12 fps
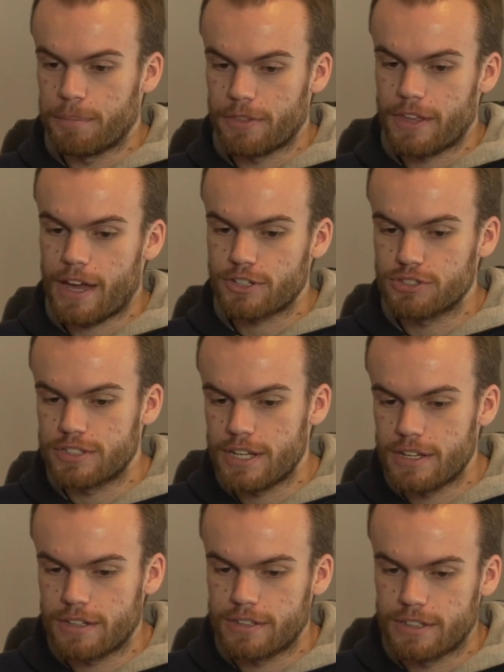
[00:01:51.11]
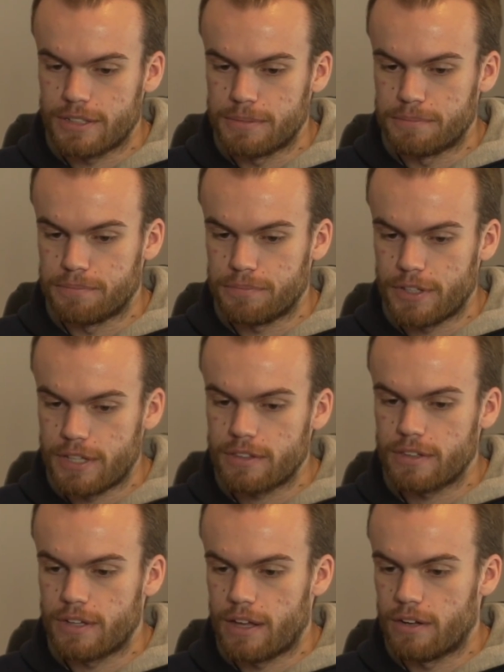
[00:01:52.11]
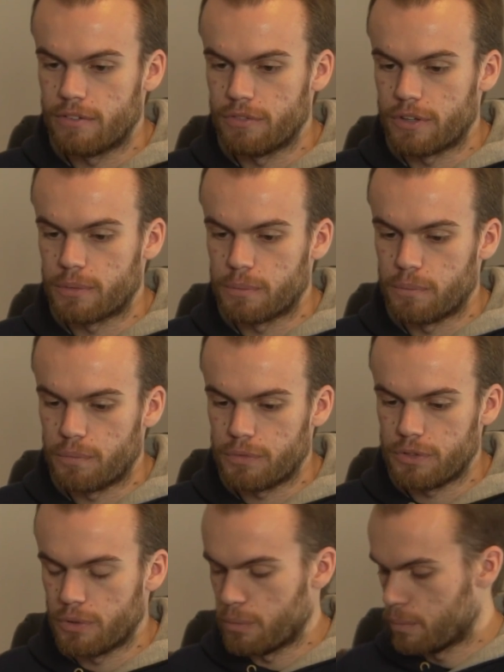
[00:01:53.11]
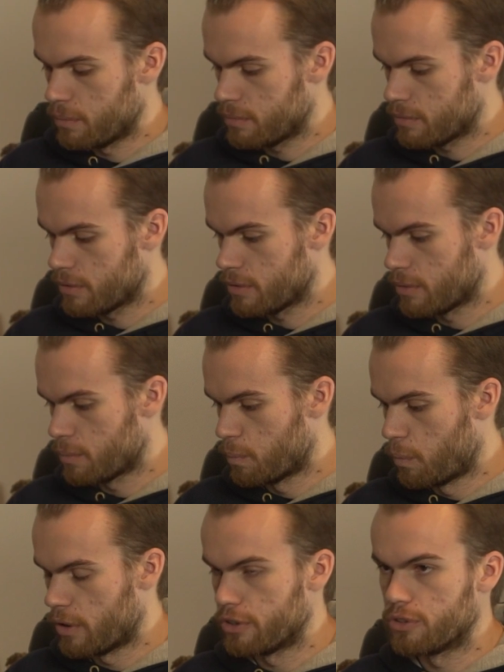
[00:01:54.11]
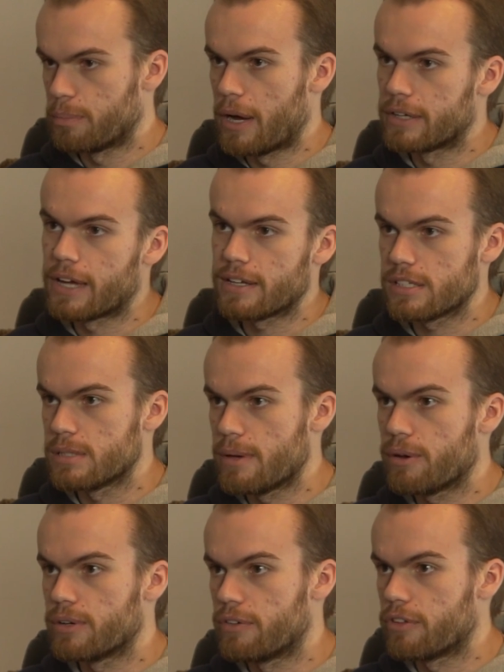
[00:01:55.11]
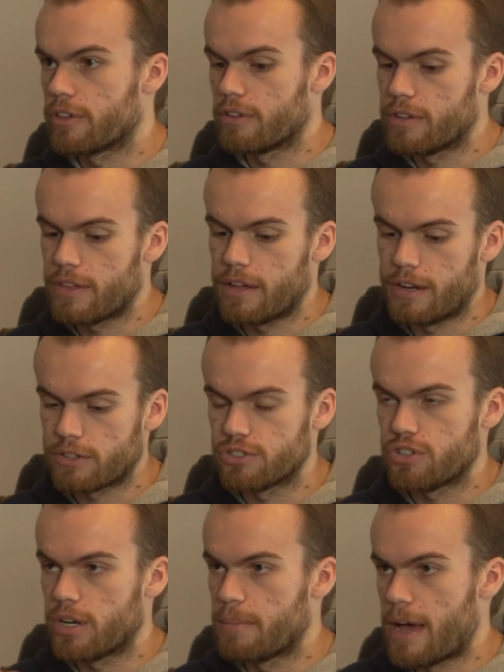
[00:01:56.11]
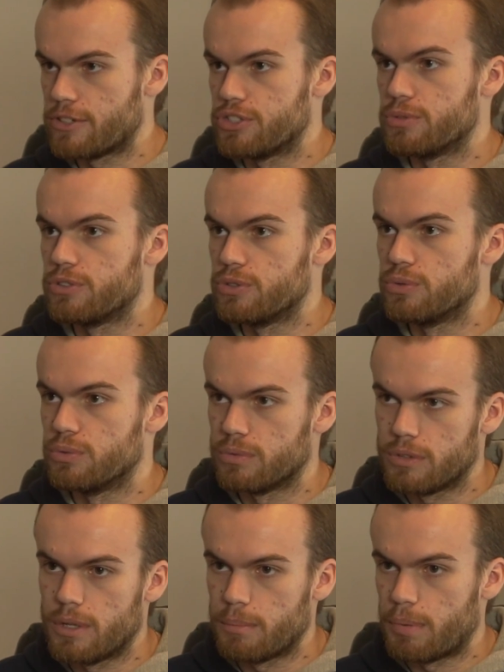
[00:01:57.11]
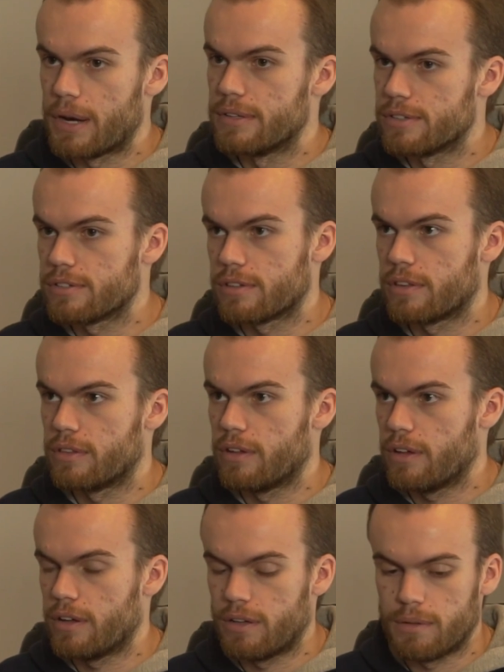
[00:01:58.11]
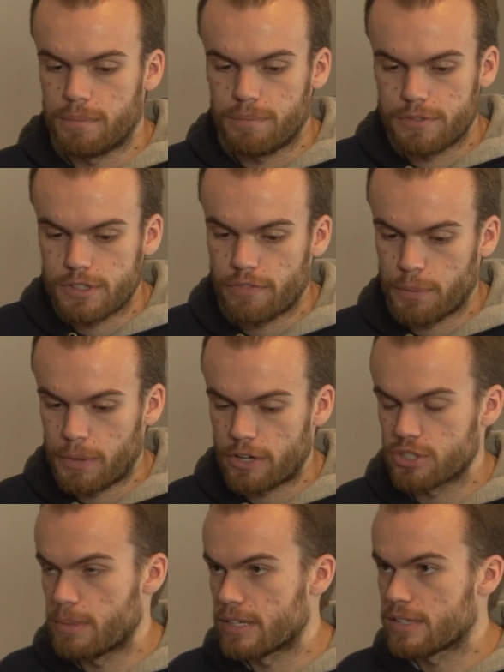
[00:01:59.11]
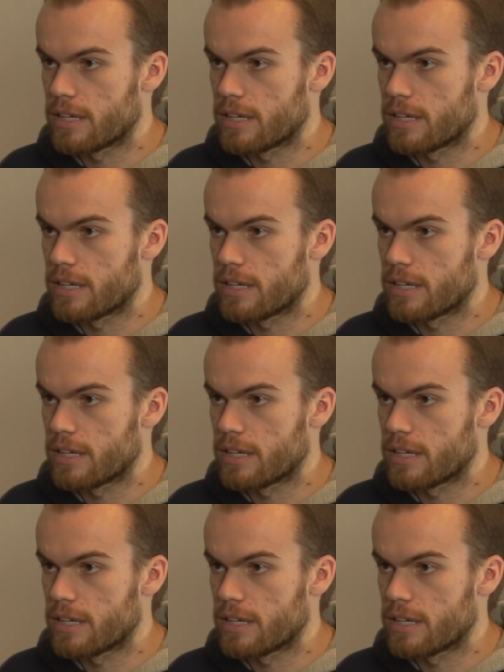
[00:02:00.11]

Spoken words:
But they actually take the data of what your podcast is about and everything like that, and actually try to match you to brands, stuff that would actually make